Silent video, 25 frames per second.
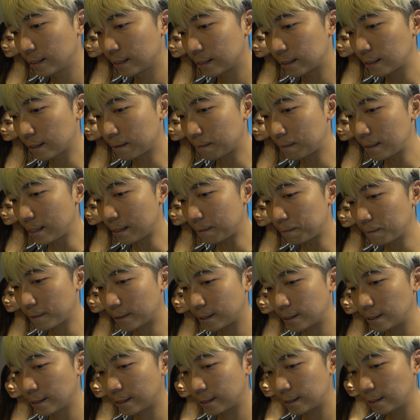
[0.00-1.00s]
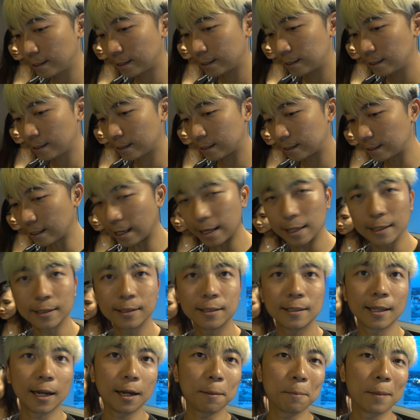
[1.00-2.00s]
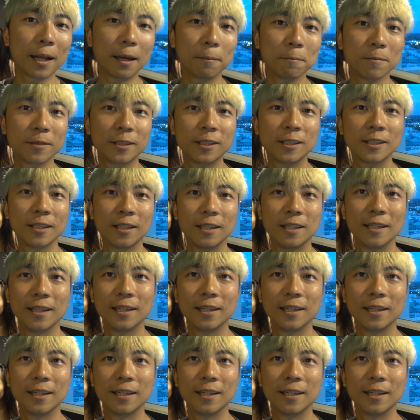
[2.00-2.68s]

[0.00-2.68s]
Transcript: Time lapse. Yes, time lapse.